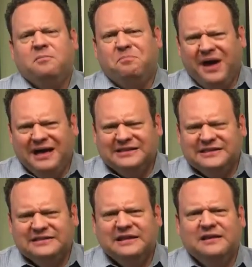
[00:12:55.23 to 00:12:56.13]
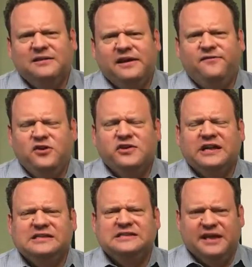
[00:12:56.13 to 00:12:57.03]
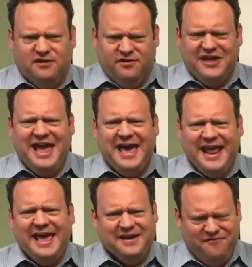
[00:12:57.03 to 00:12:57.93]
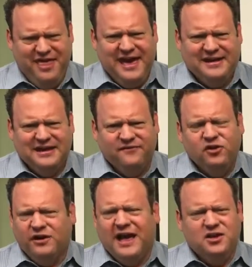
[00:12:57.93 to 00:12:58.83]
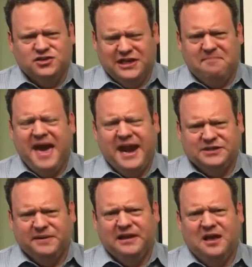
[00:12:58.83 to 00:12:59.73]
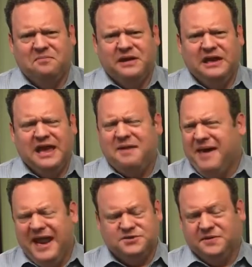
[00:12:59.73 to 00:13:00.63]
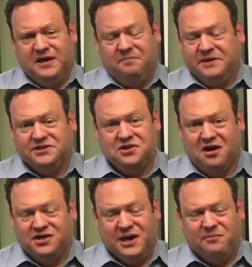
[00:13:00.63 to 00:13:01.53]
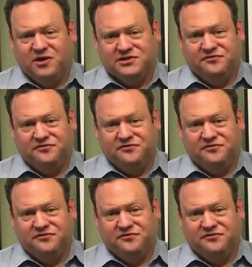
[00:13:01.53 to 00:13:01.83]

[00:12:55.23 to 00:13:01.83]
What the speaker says: But if you consider the headache of that, if you're not using a management company, and management companies charge upwards of